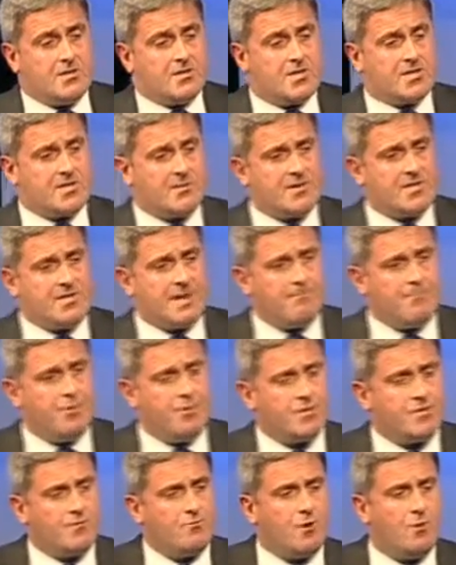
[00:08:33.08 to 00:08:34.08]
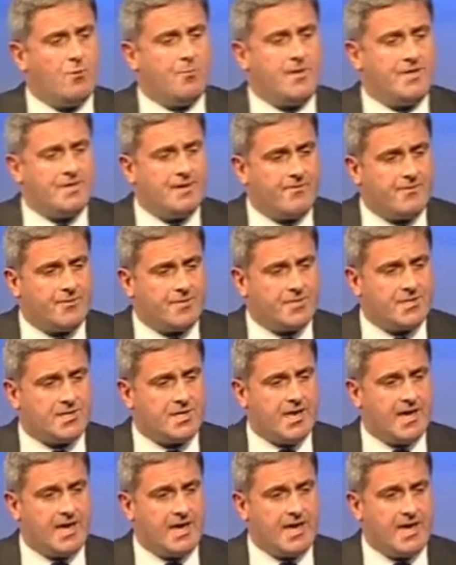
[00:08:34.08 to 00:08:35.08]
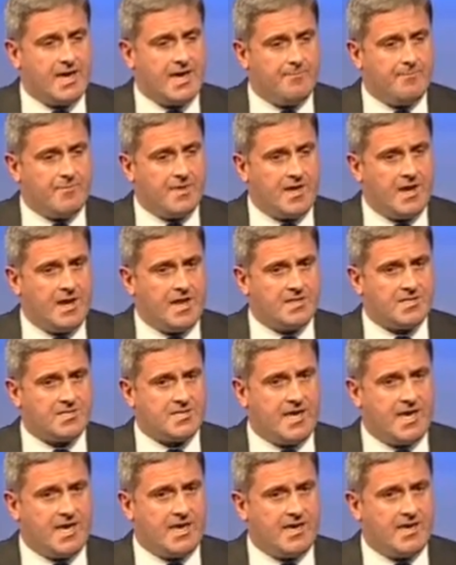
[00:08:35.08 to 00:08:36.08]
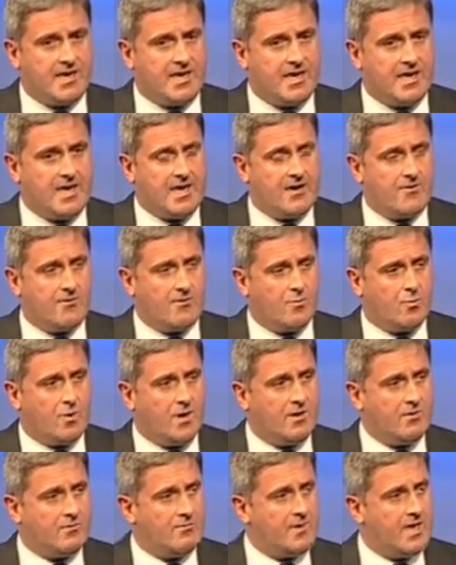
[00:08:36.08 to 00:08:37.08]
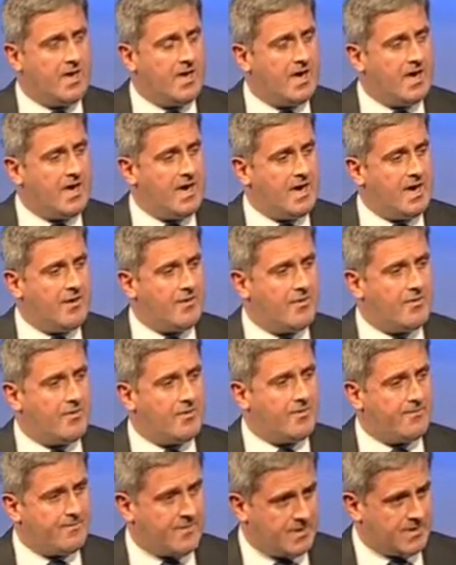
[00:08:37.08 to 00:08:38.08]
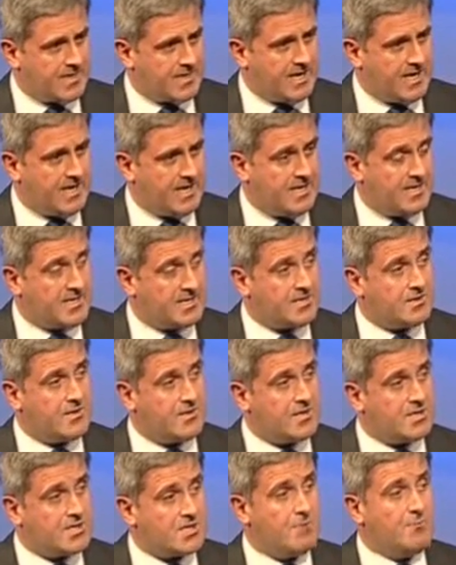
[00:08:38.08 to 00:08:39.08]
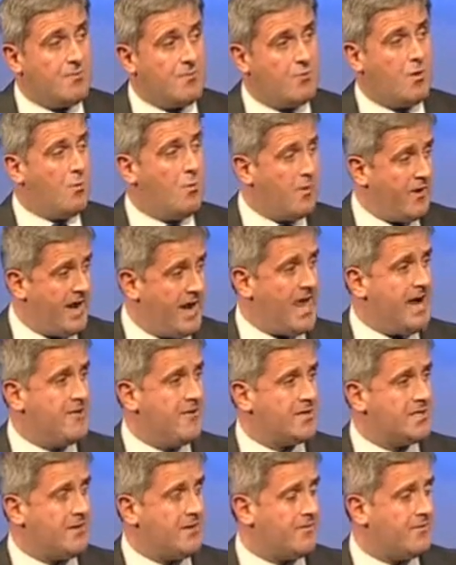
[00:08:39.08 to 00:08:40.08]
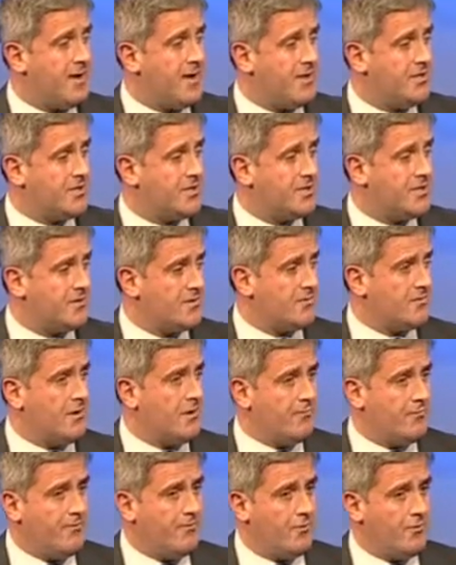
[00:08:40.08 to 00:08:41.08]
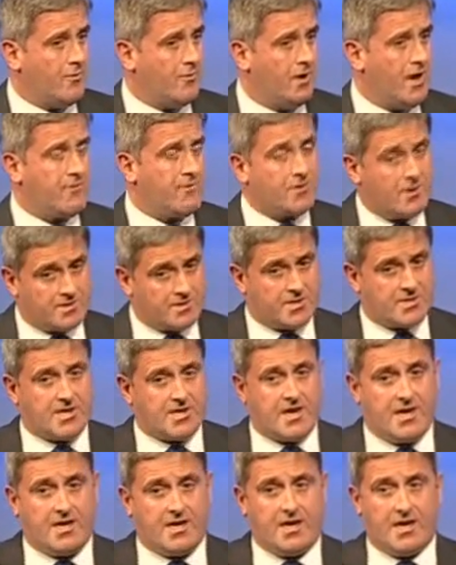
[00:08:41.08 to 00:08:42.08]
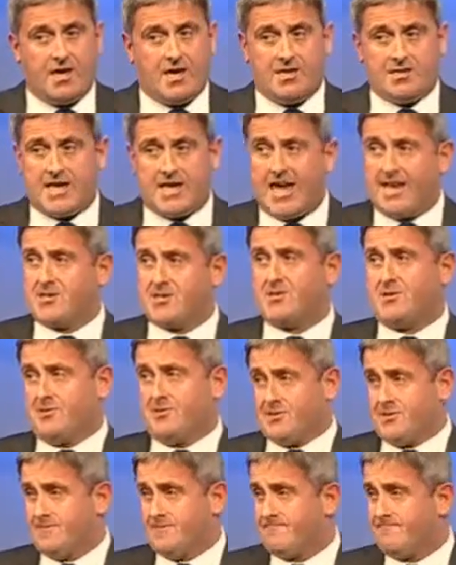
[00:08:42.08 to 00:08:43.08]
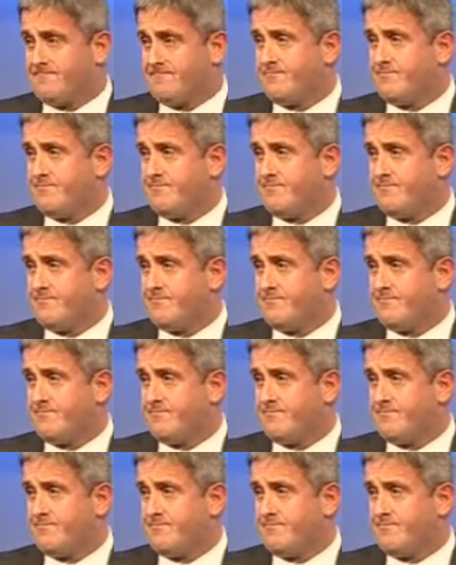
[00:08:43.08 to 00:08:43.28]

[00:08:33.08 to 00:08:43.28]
So some examples of what will be different in an NCA era. Well, the first thing is some of what we're inheriting from agencies that have gone before, I've got to say, is excellent.